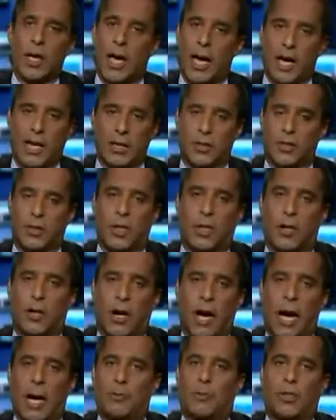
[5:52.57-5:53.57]
And it's
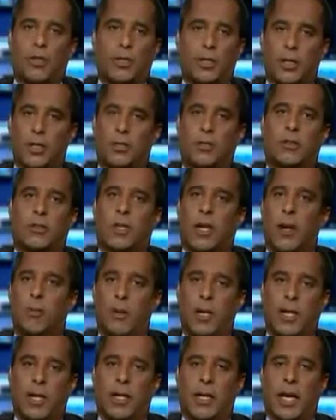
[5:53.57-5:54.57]
their option to
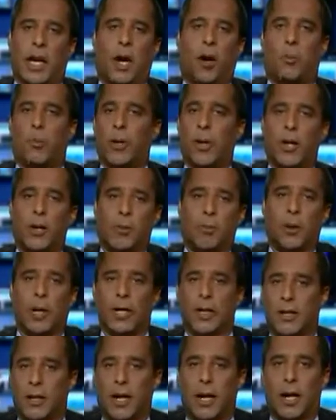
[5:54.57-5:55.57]
come in and help,
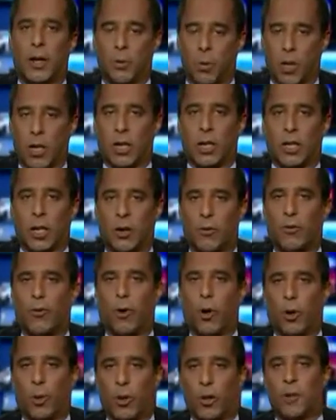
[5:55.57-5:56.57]
but we're going to go
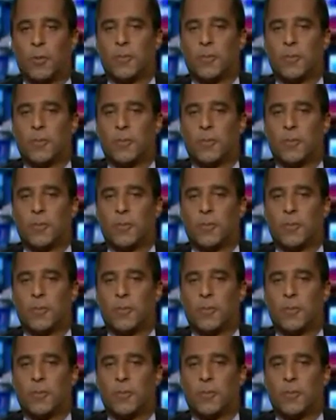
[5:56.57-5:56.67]
forward.